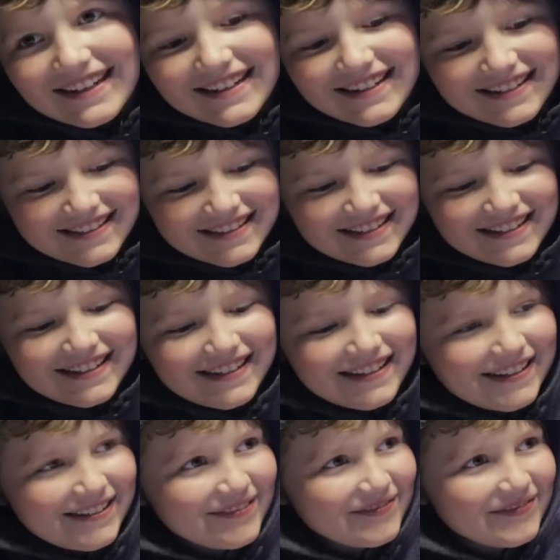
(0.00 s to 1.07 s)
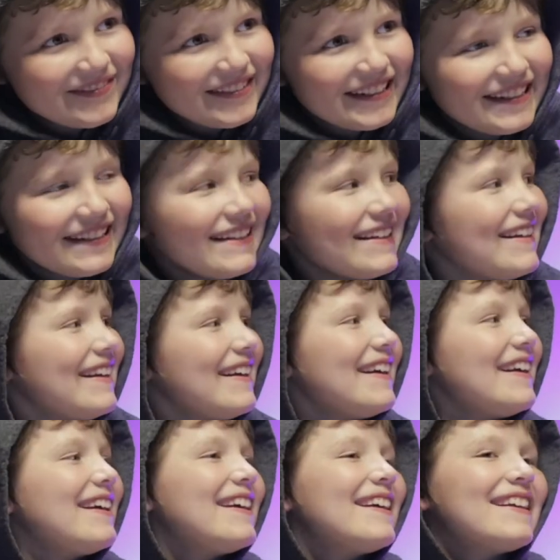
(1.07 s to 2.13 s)

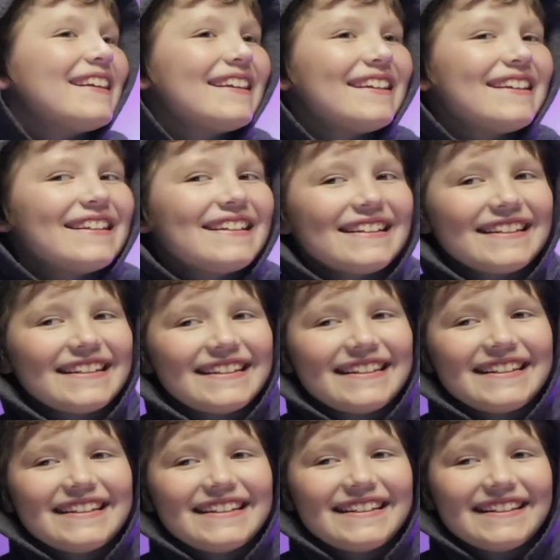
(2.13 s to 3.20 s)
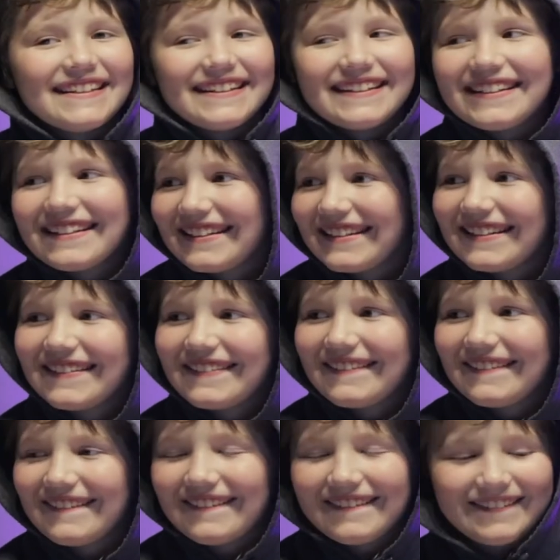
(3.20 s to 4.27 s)

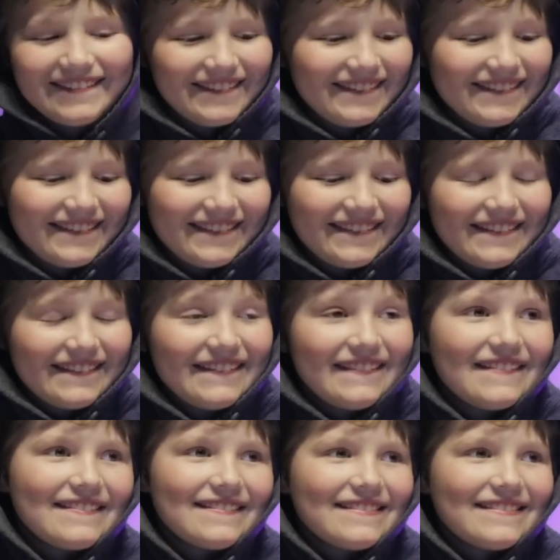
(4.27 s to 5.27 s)
(silent)